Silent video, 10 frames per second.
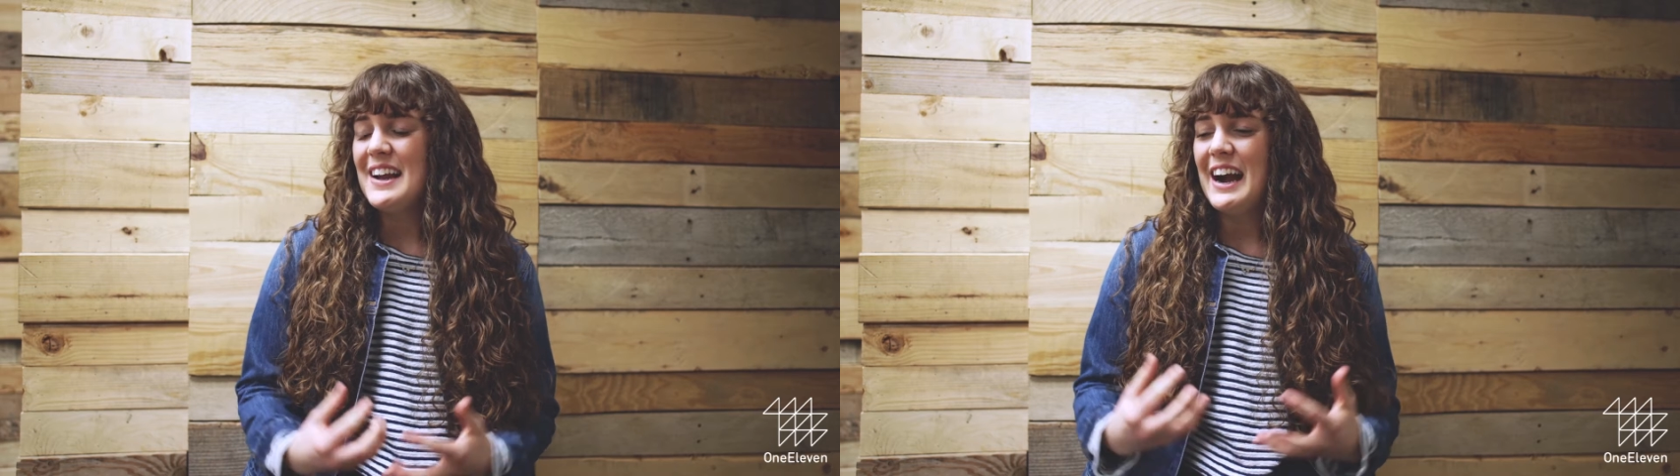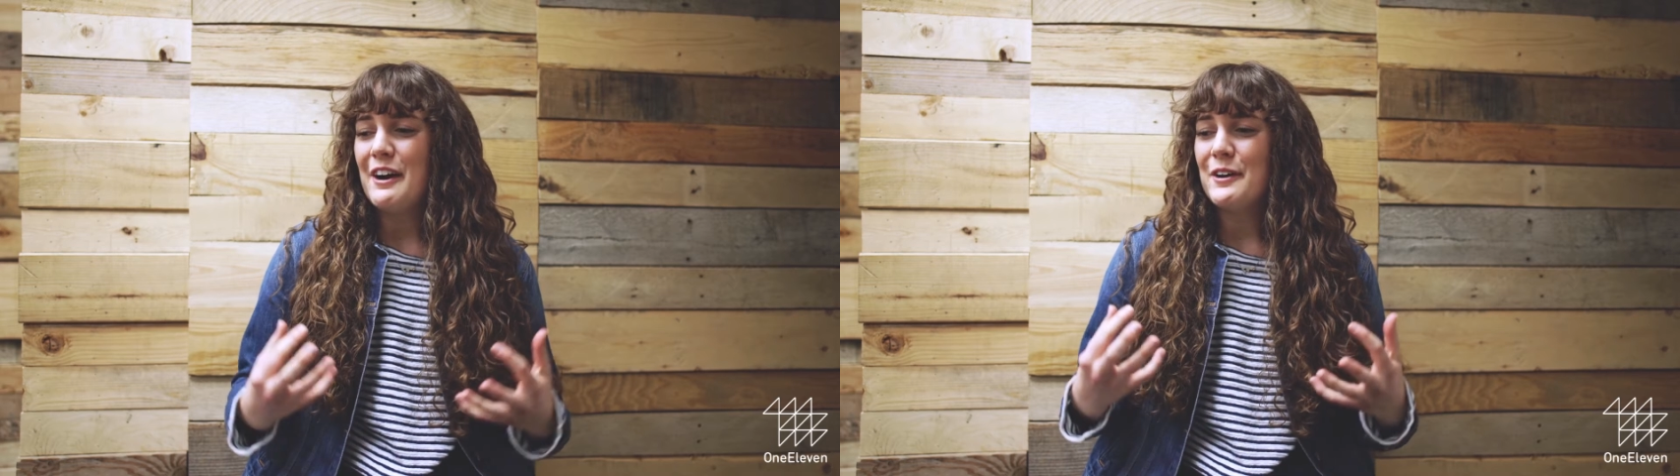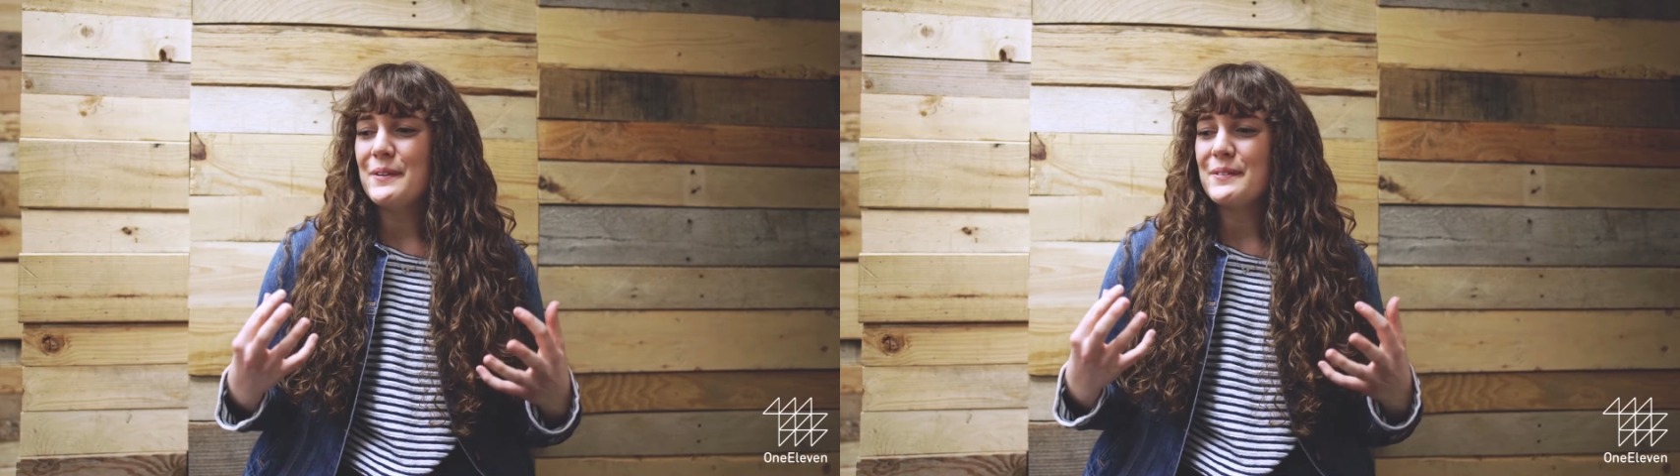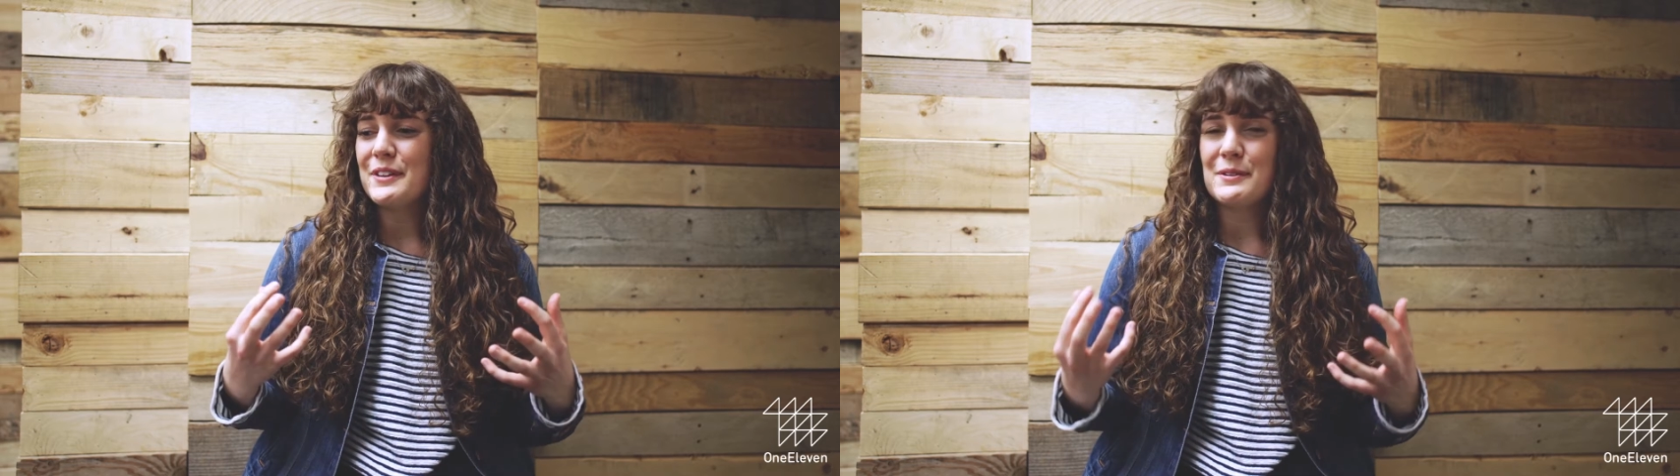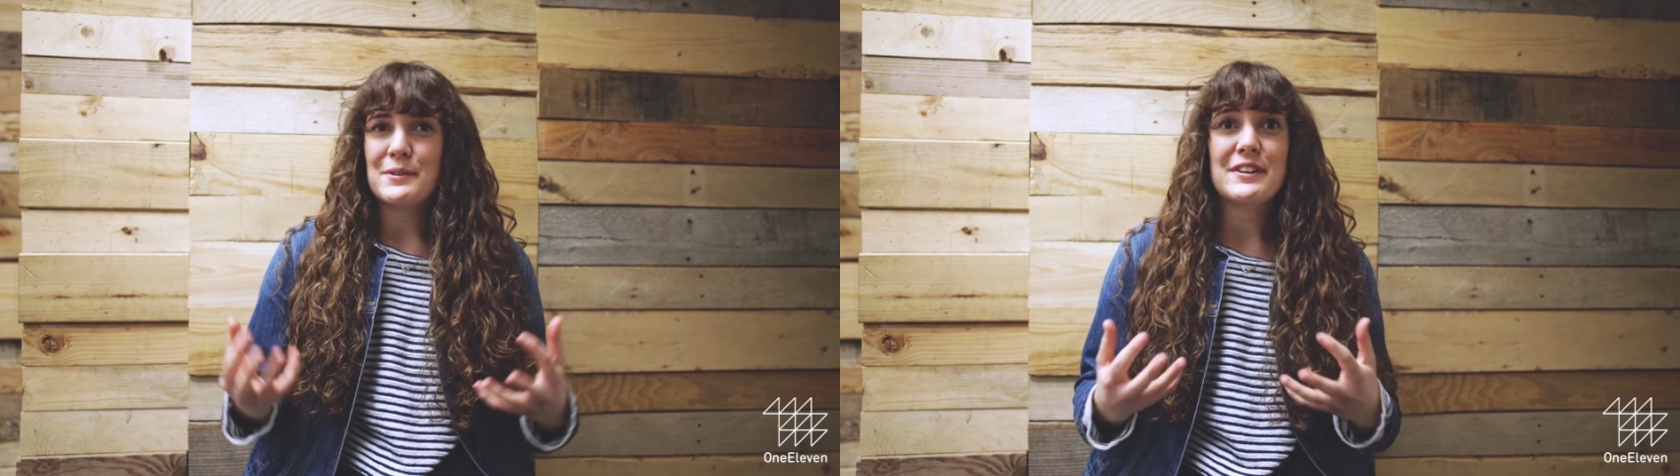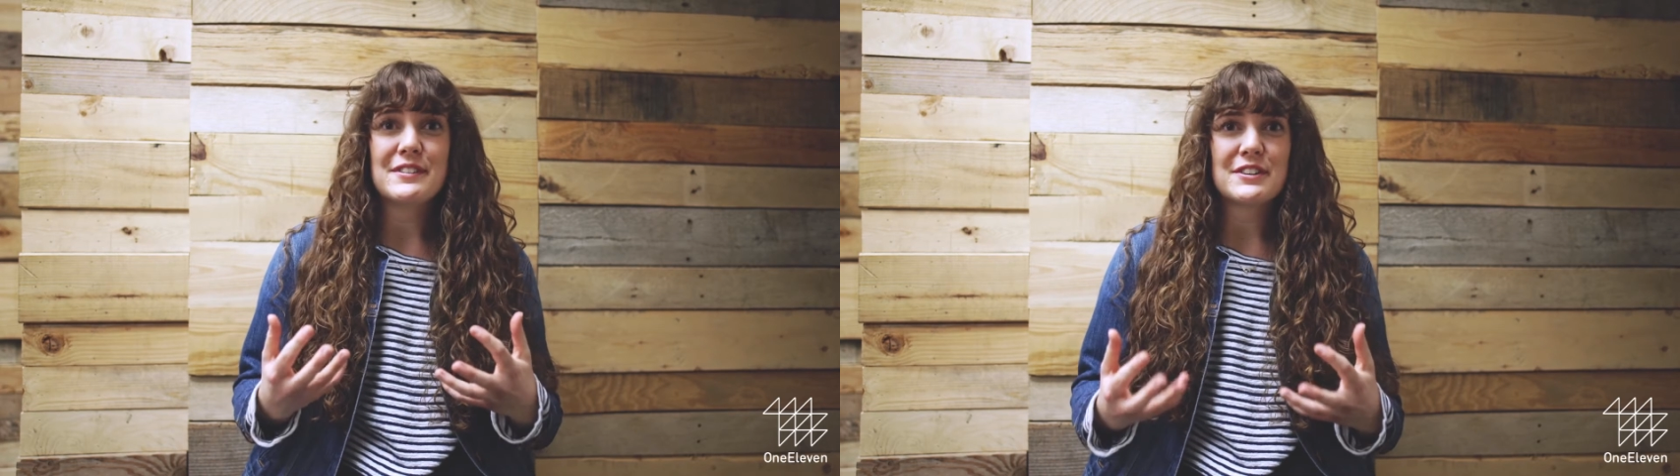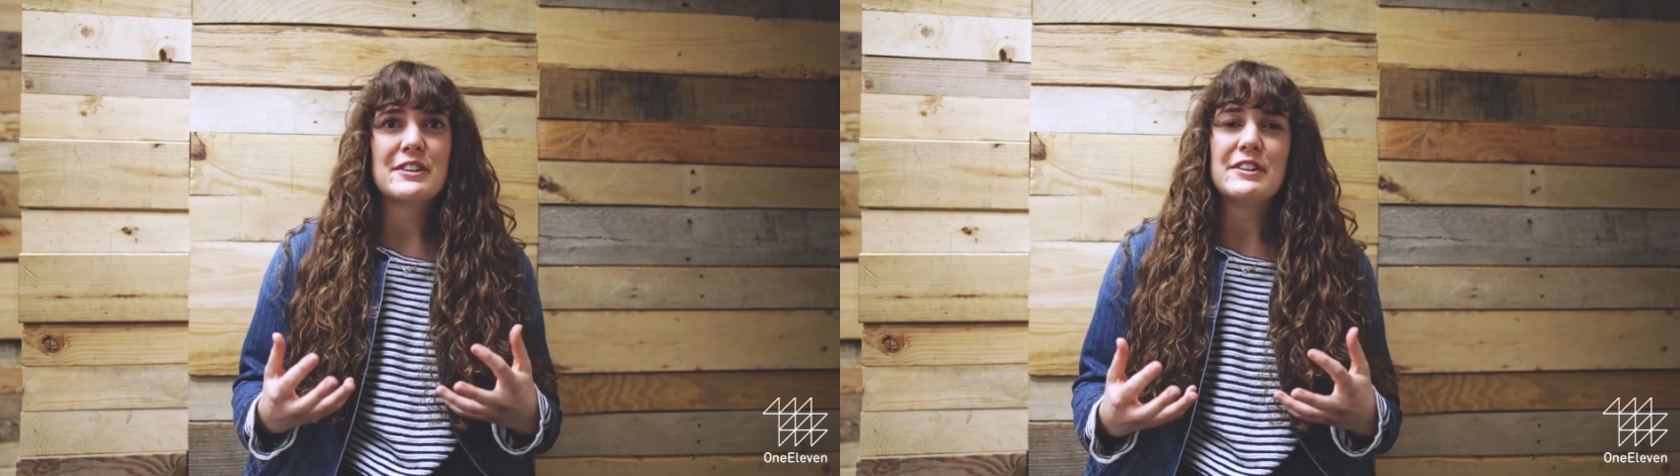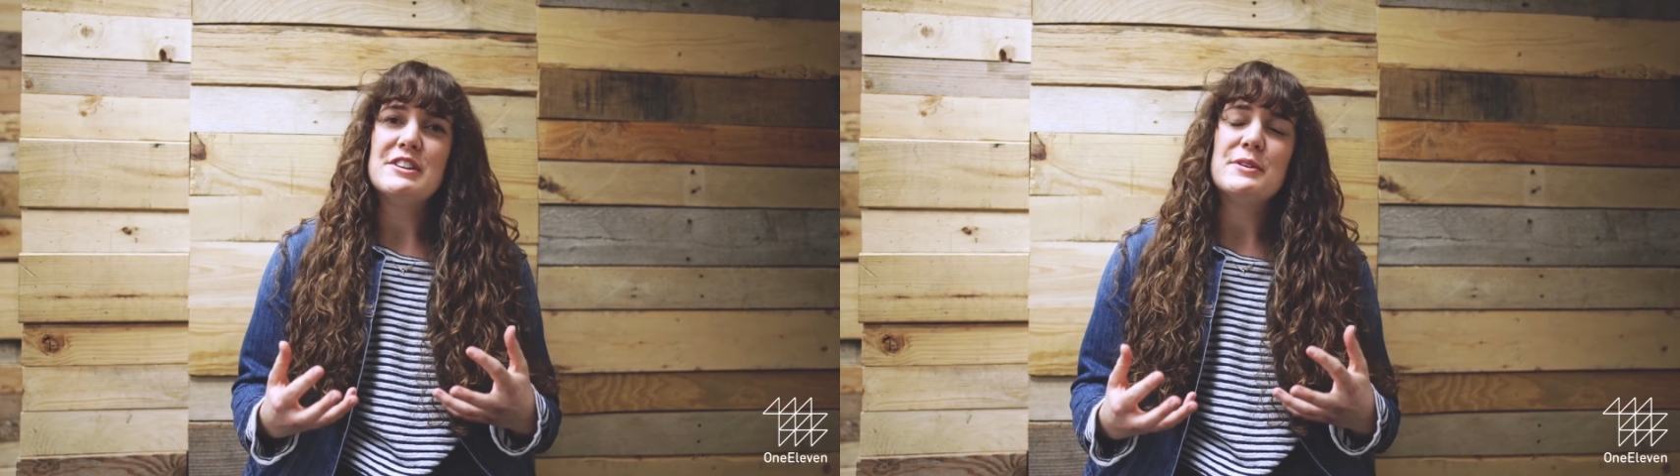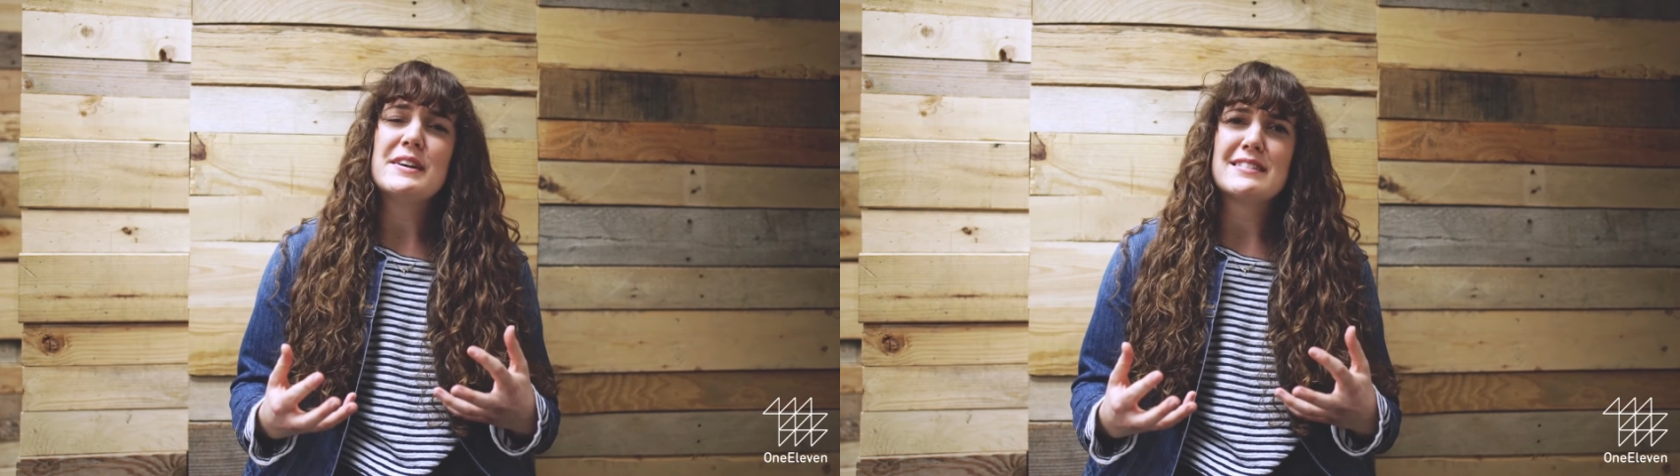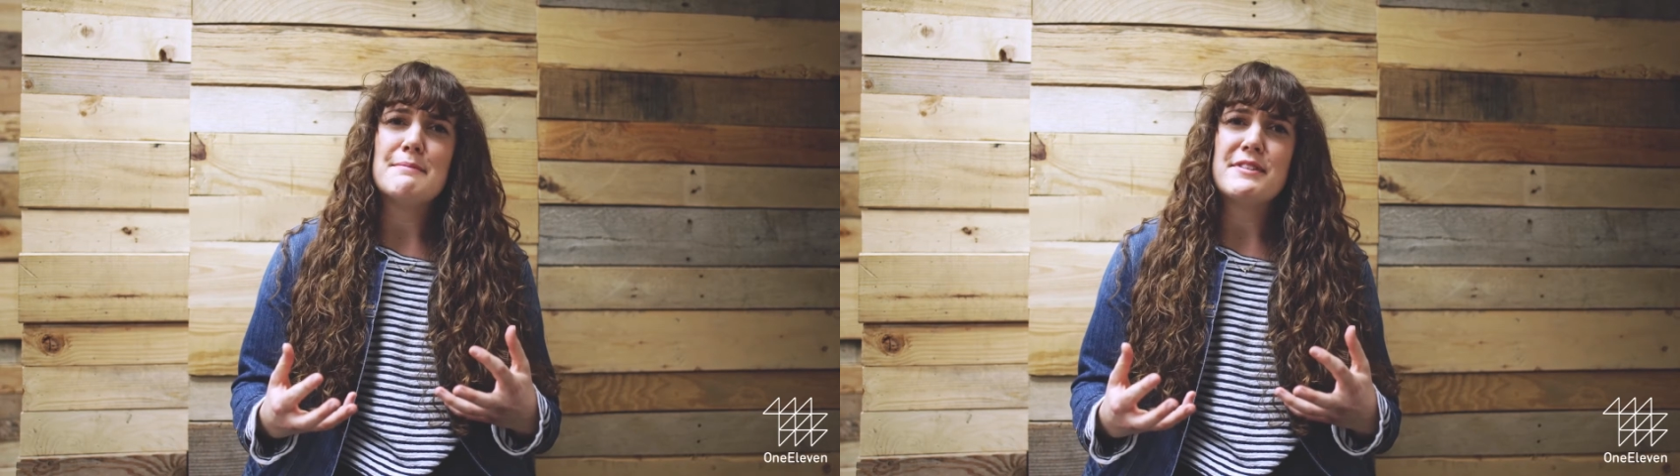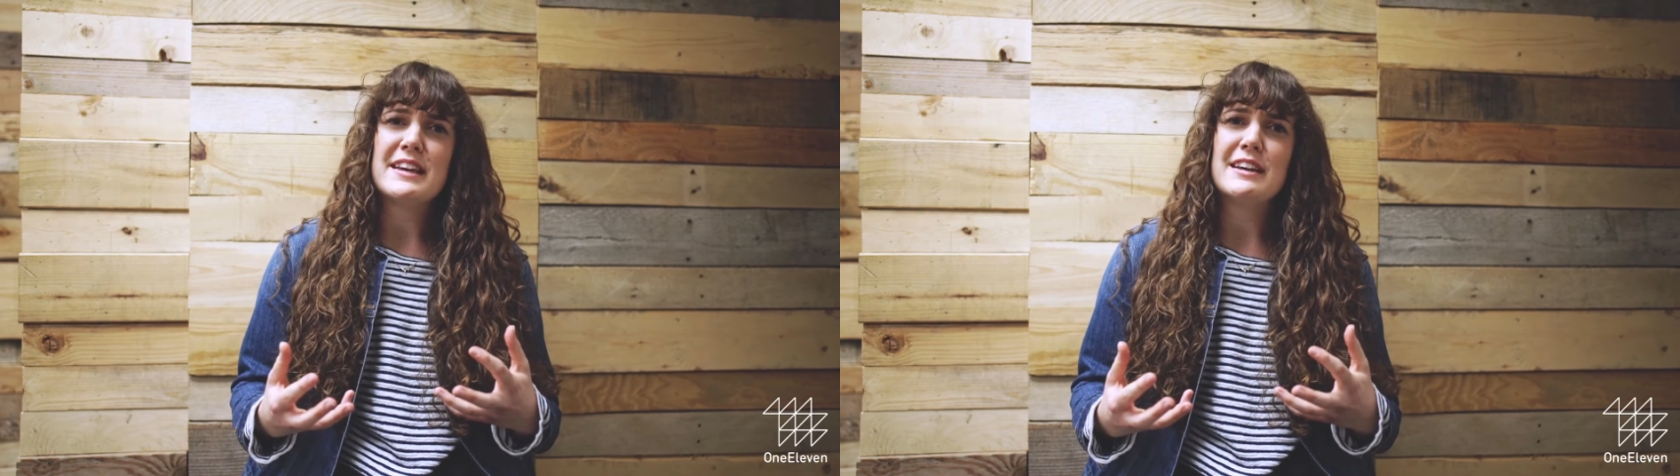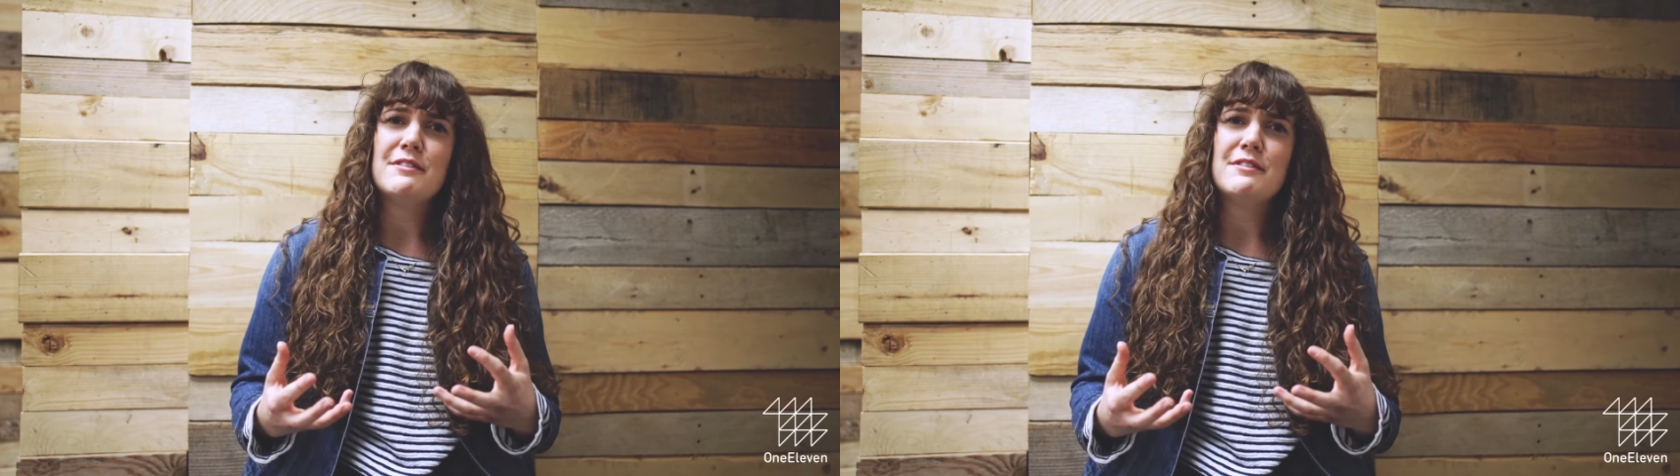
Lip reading: how the Lord is clearly doing something.